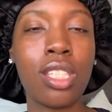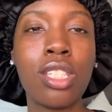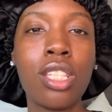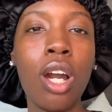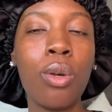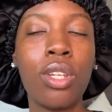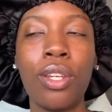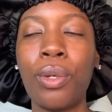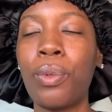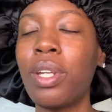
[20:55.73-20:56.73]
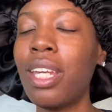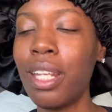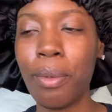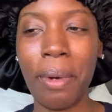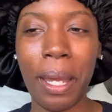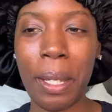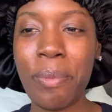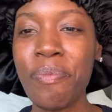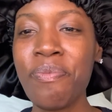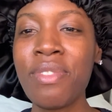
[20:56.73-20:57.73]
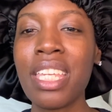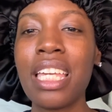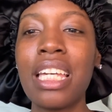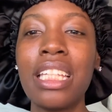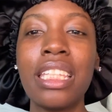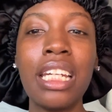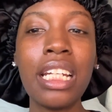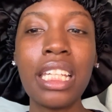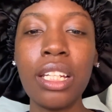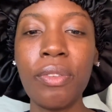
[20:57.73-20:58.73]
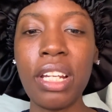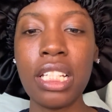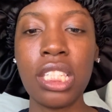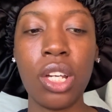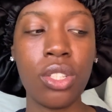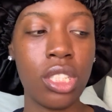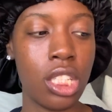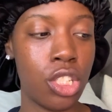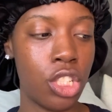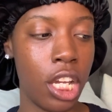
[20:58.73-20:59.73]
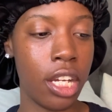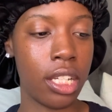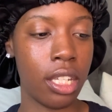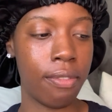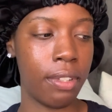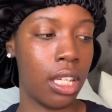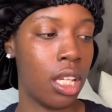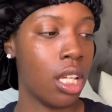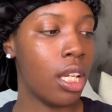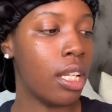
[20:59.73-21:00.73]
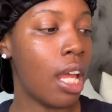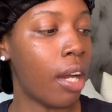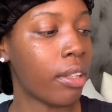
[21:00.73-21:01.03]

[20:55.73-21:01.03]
So cute. Anyway, they're getting ready to go to this charity event. Now,